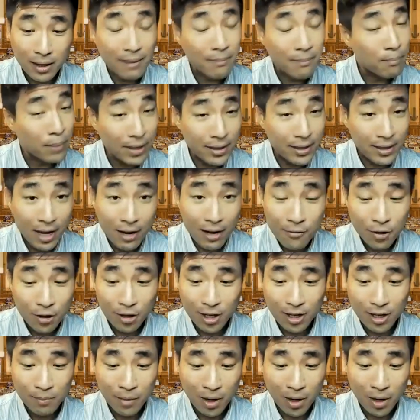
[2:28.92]
never in
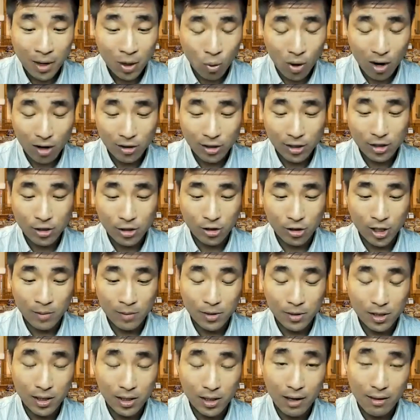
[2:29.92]
my wildest dreams
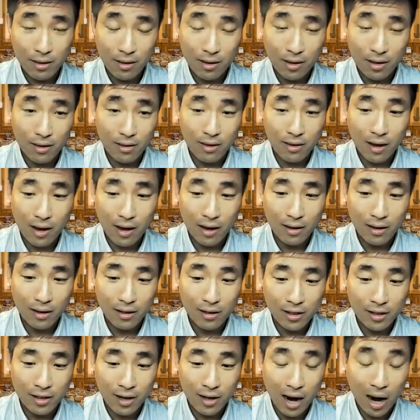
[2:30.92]
did I think that
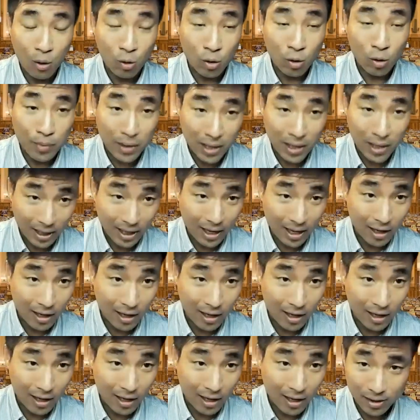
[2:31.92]
I would be a
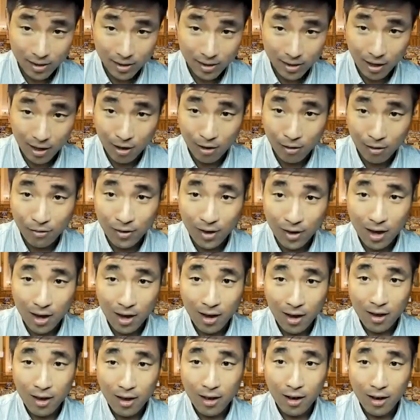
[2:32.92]
candidate myself.
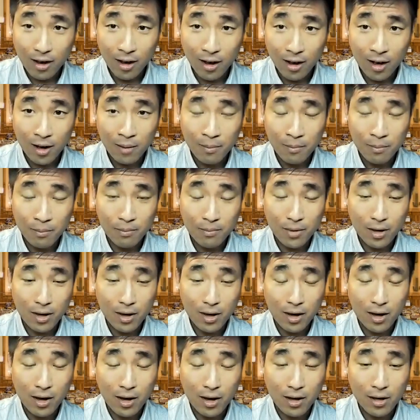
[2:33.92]
For
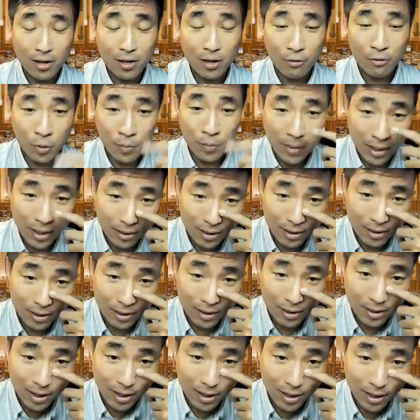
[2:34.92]
me at the
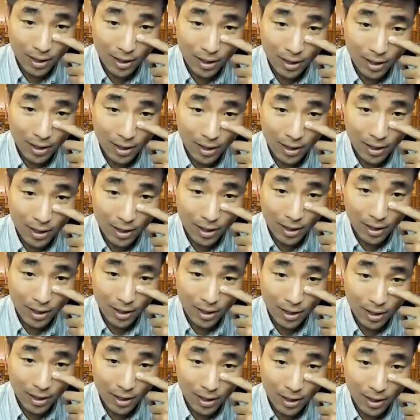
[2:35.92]
time, my
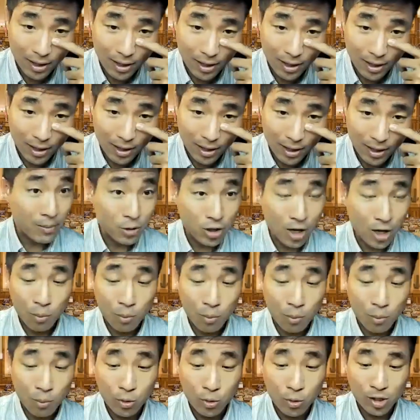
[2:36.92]
dream job was to
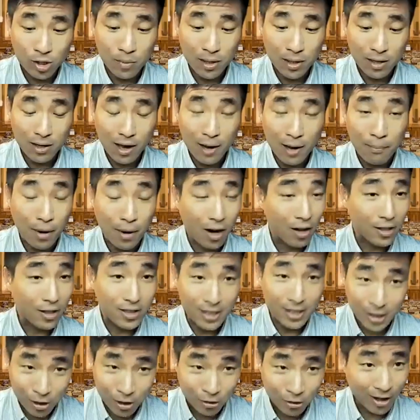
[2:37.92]
be a policy
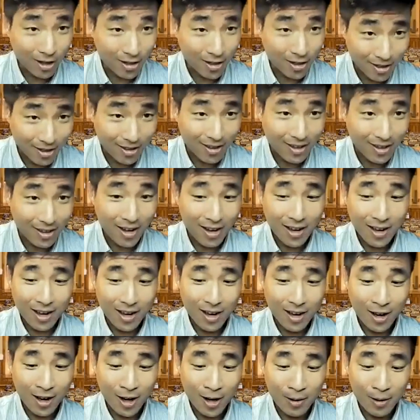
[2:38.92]
director.
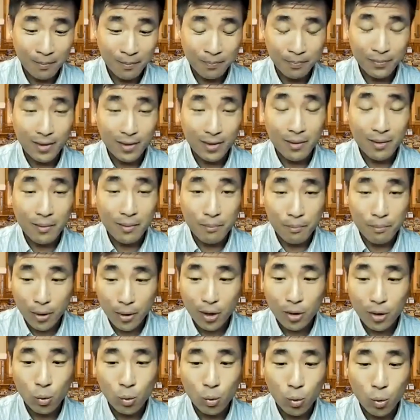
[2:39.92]
But
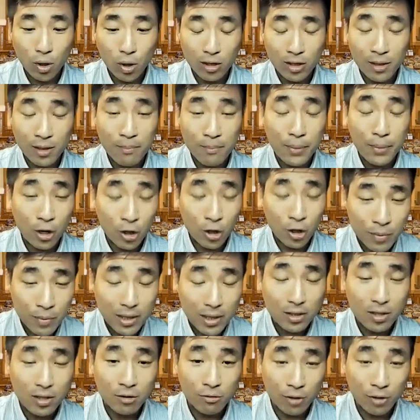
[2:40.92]
what compelled me to
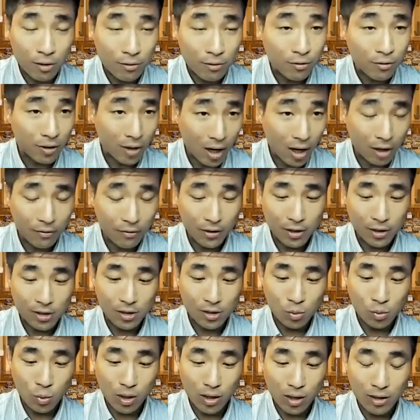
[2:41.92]
run for office
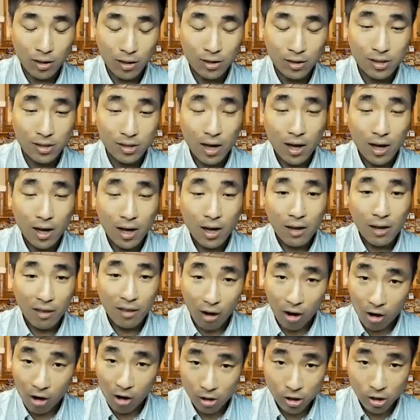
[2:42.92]
was the
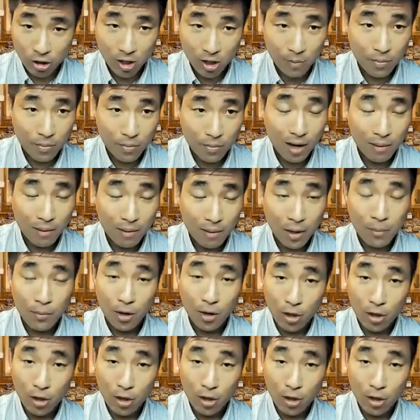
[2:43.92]
hardship that my
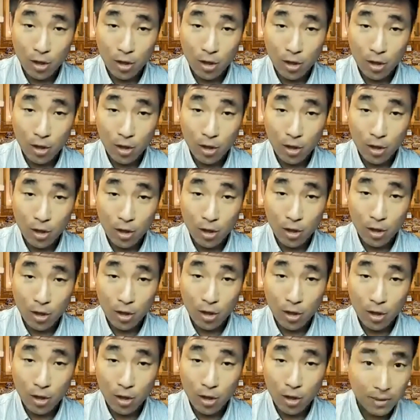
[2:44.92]
mother and
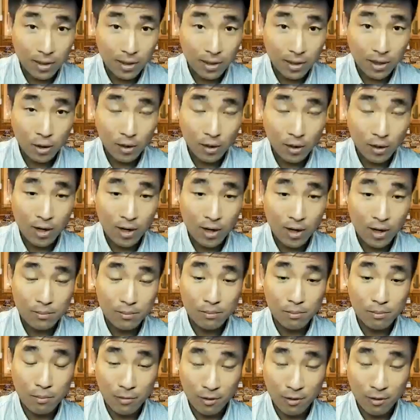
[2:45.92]
family
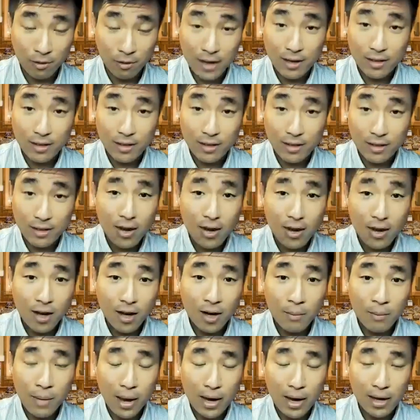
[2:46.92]
faced.
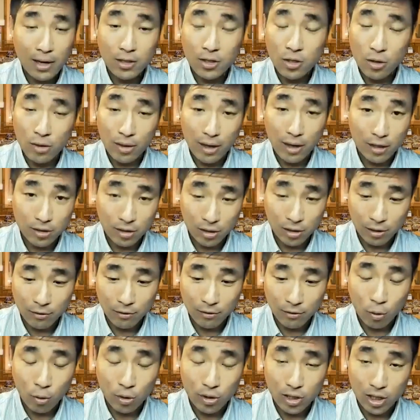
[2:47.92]
Back in
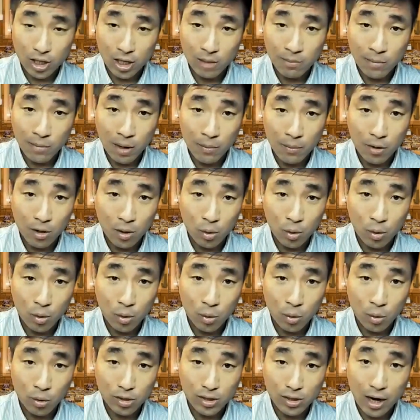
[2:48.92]
2014, my mother was
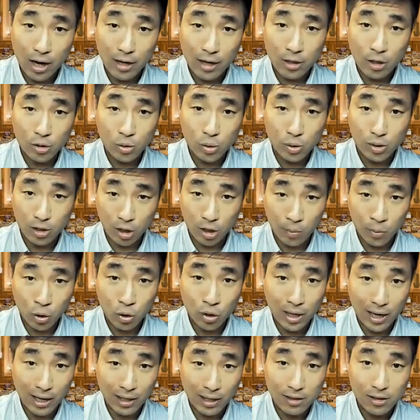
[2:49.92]
diagnosed with terminal
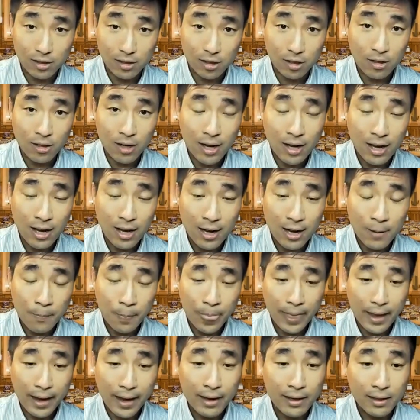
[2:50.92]
cancer,
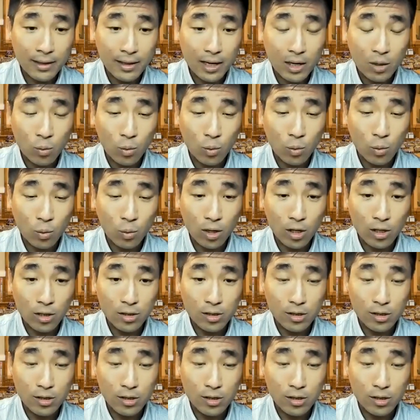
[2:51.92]
and it was